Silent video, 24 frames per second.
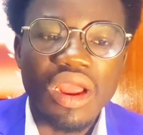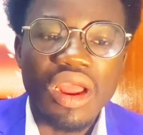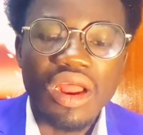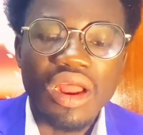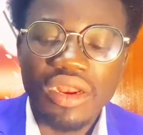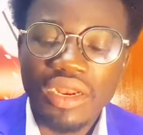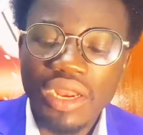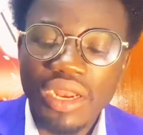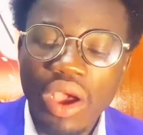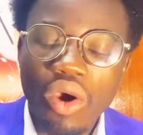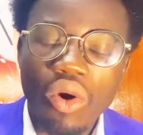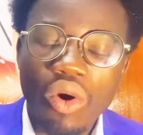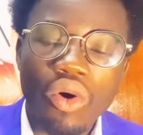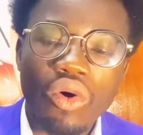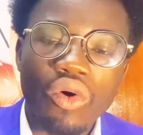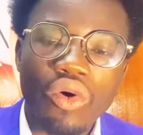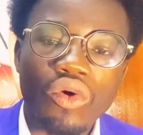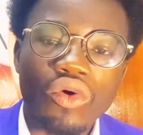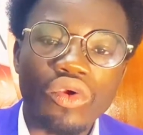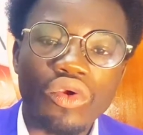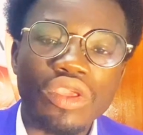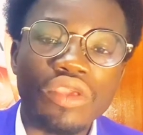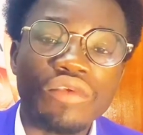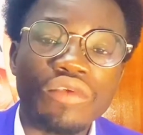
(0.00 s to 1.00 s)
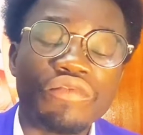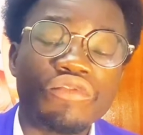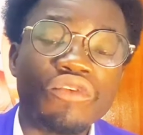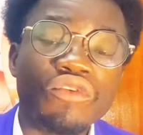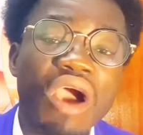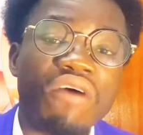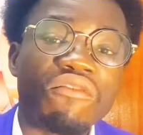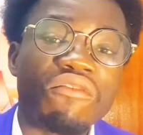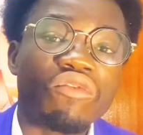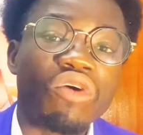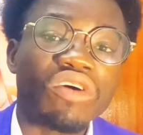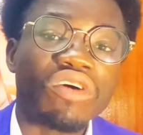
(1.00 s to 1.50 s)
Now, if you
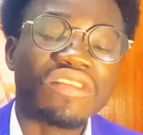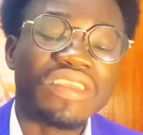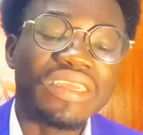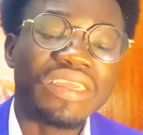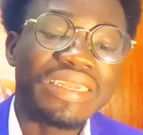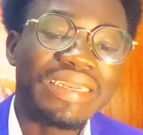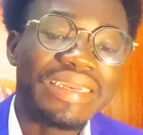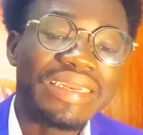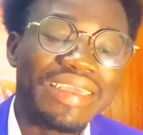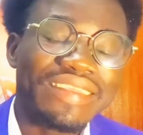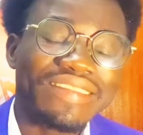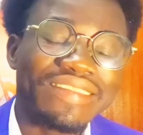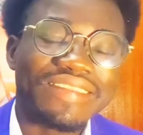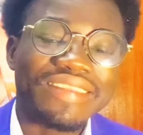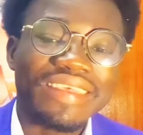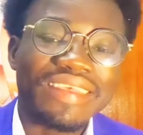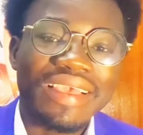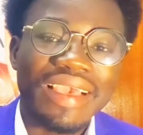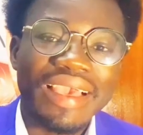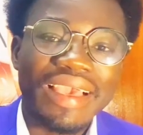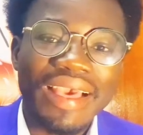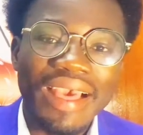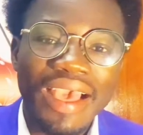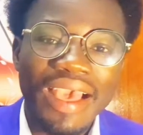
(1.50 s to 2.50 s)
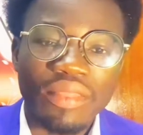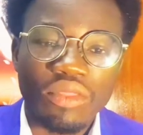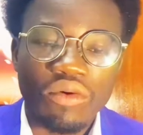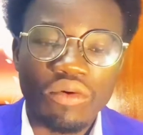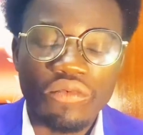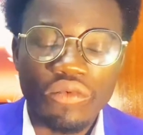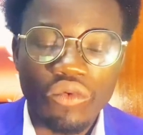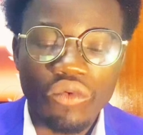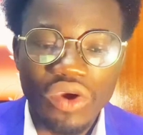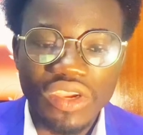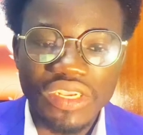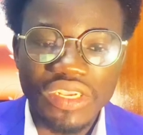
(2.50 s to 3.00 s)
have gotten this kind
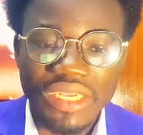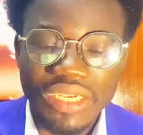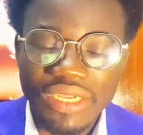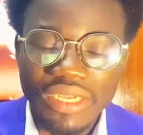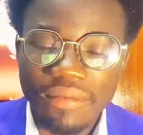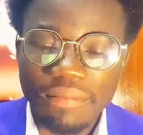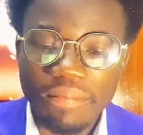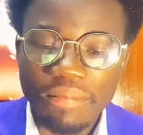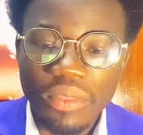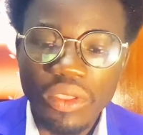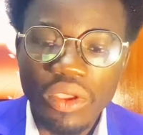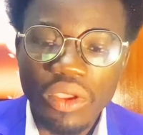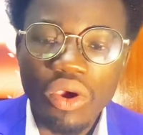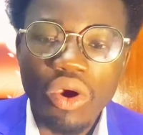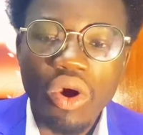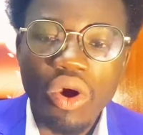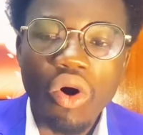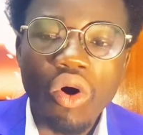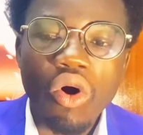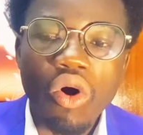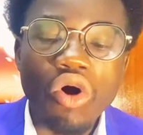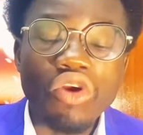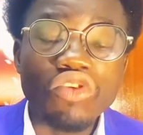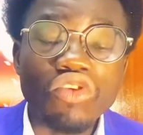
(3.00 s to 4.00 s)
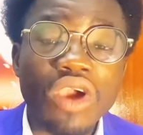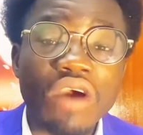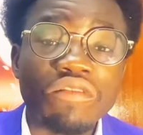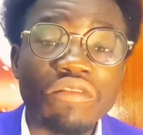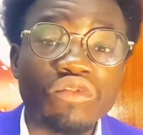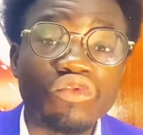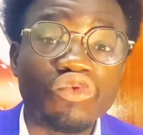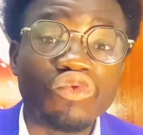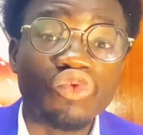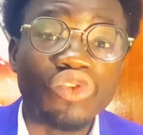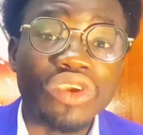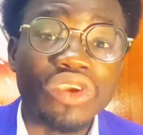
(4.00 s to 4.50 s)
of question, all you have
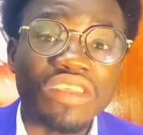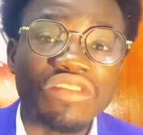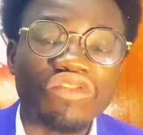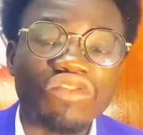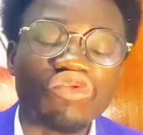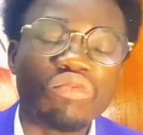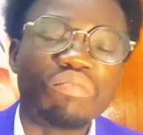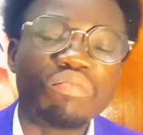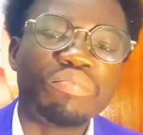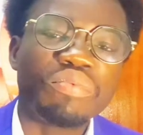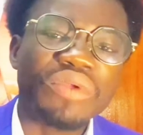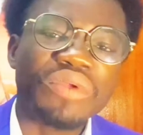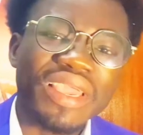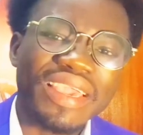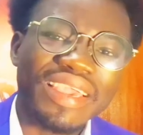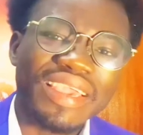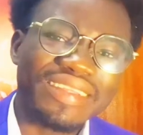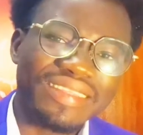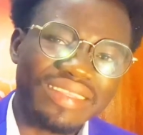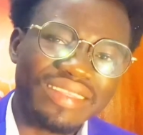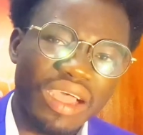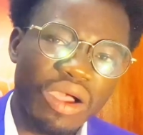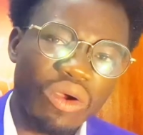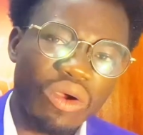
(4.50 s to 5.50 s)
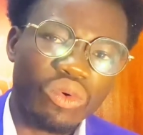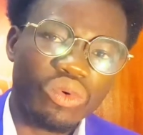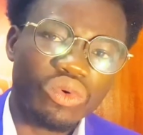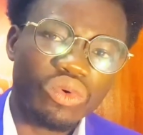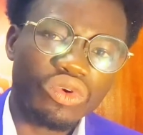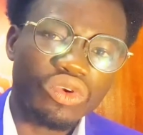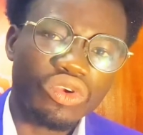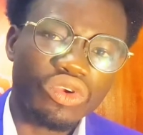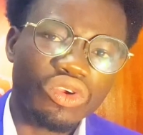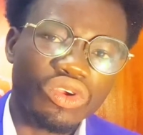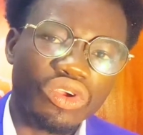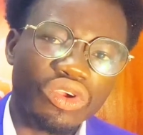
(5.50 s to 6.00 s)
to do is to break it down.
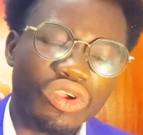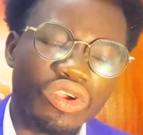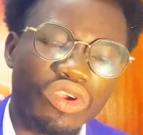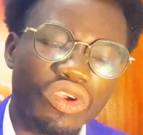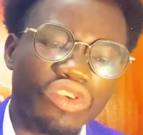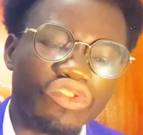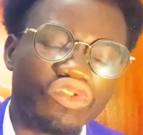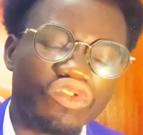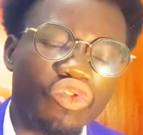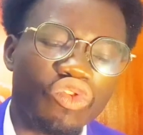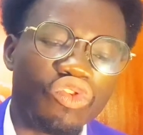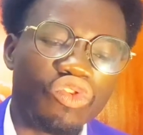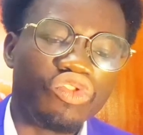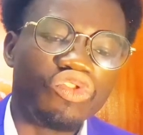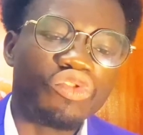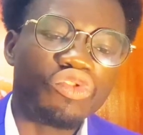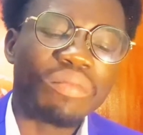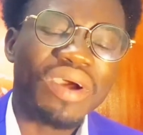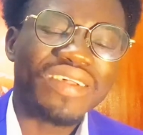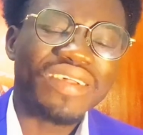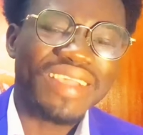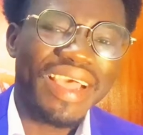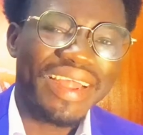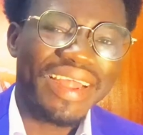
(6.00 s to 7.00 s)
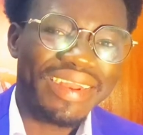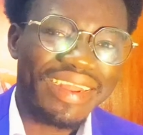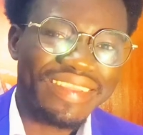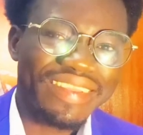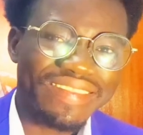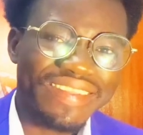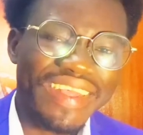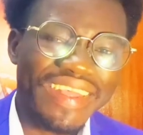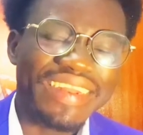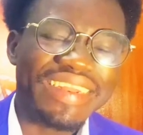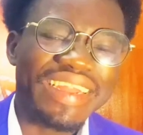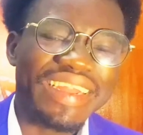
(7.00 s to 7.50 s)
So you must
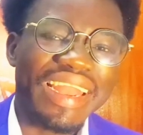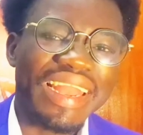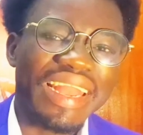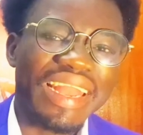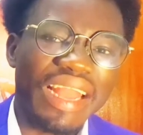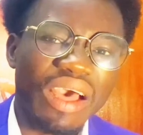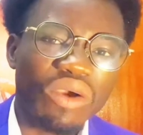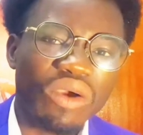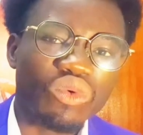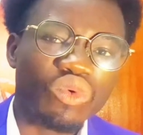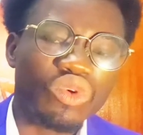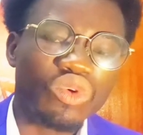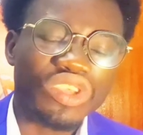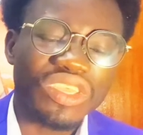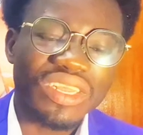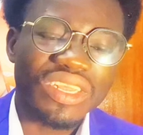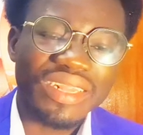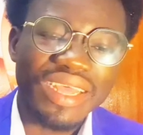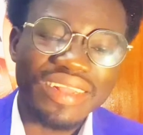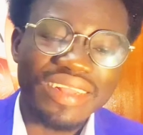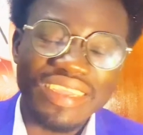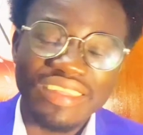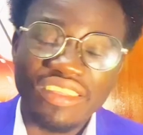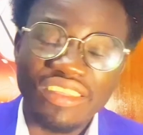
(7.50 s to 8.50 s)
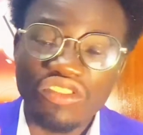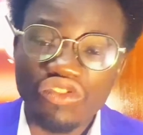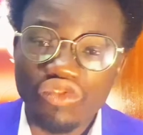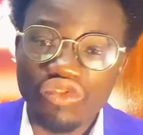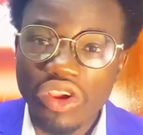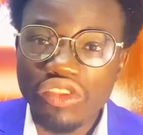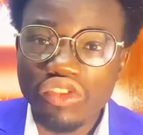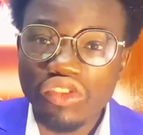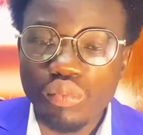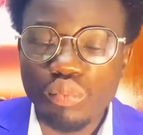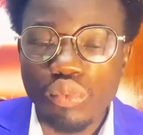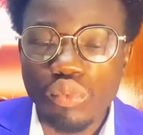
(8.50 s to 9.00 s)
understand the language that it is
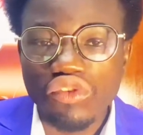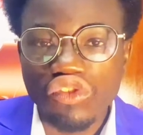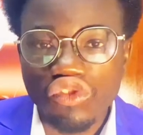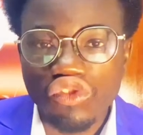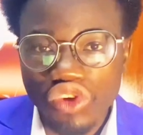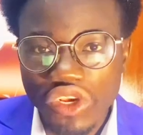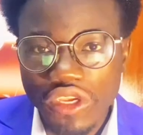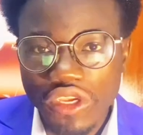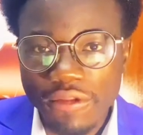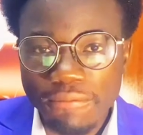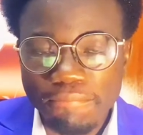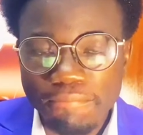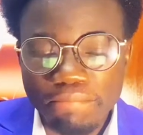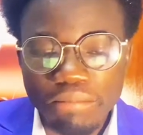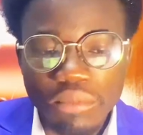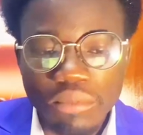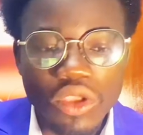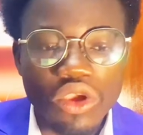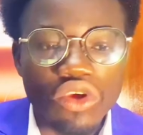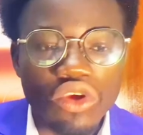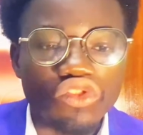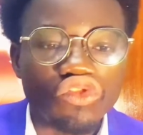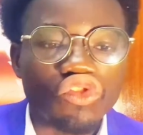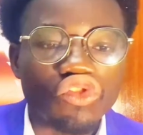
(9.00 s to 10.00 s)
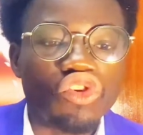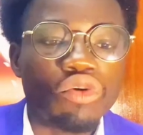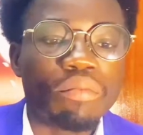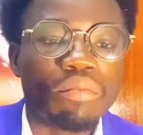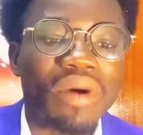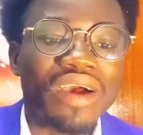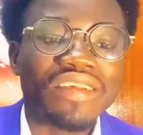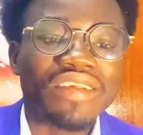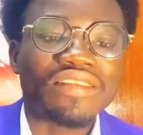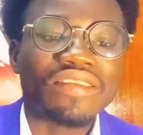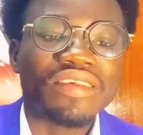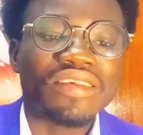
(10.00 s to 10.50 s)
trying to portray. So you
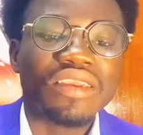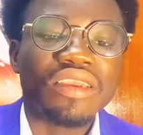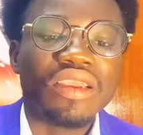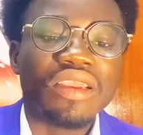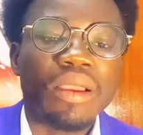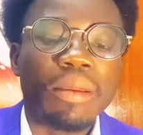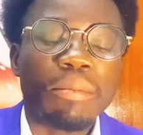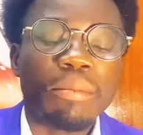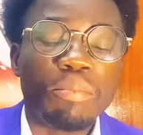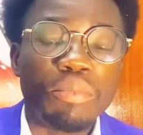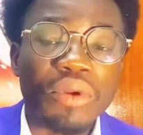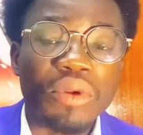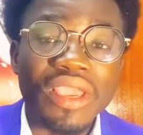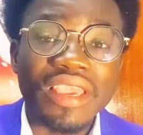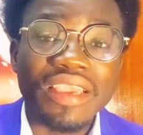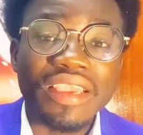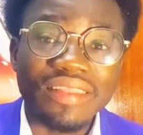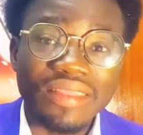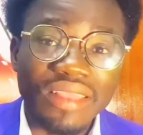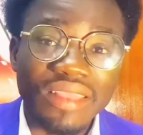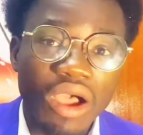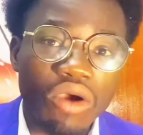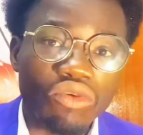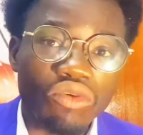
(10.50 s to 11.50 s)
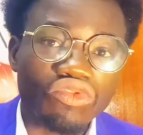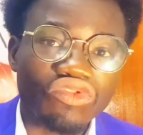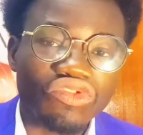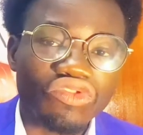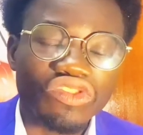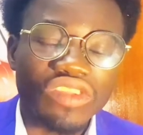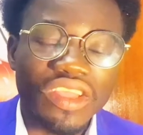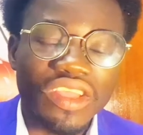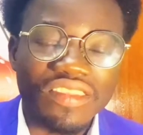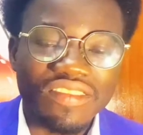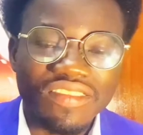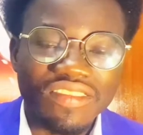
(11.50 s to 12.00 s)
must break it down to
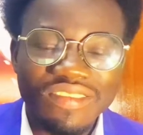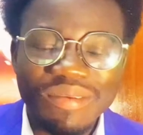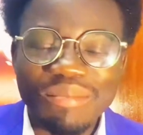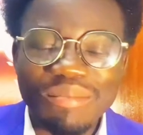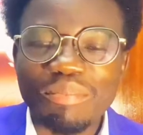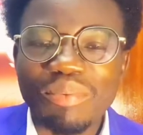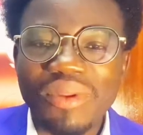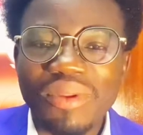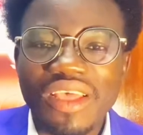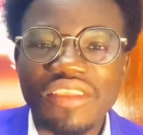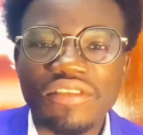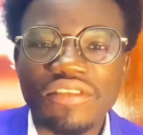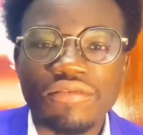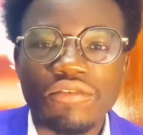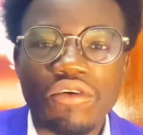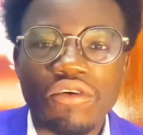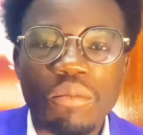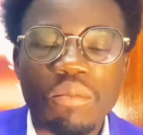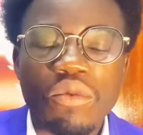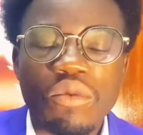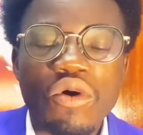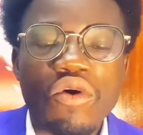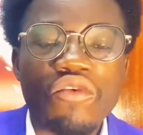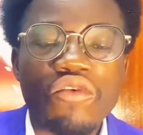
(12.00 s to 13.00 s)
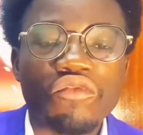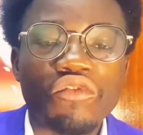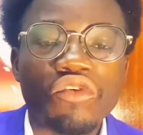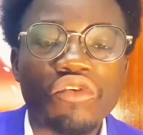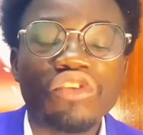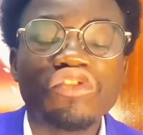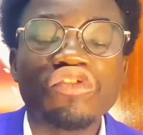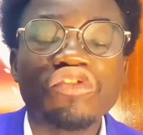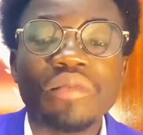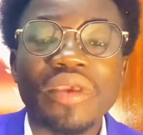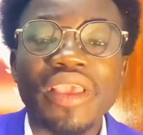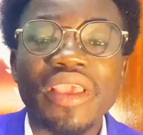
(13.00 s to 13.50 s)
the simplest form for
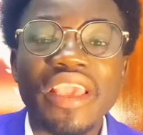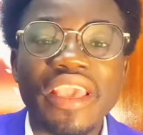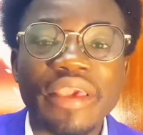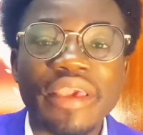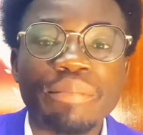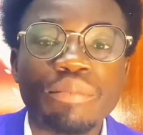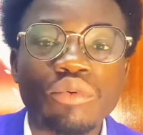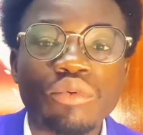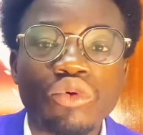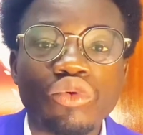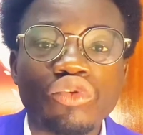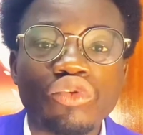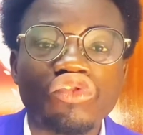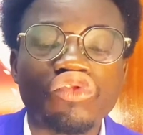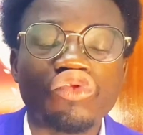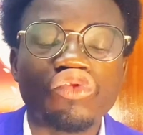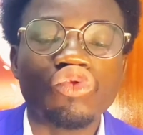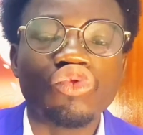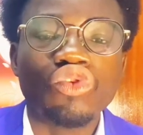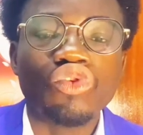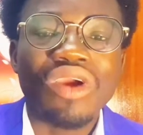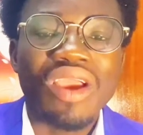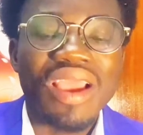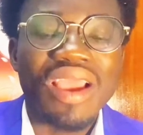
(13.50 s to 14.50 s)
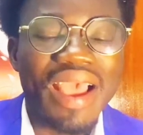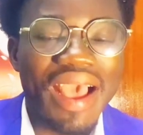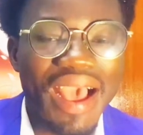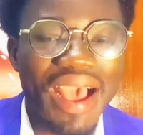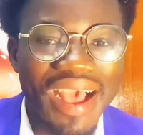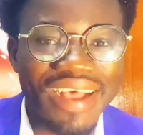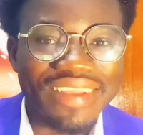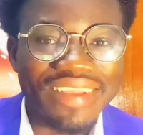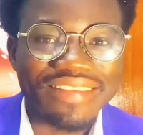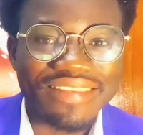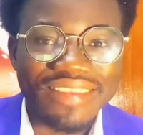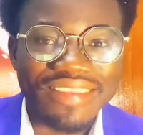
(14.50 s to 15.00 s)
you to be able to
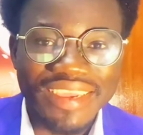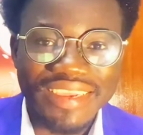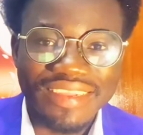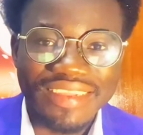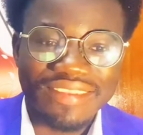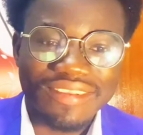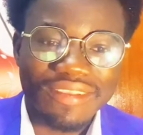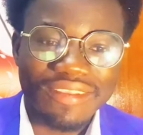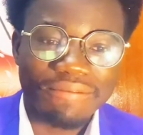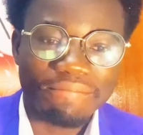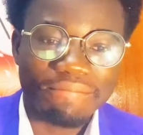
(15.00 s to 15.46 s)
answer it.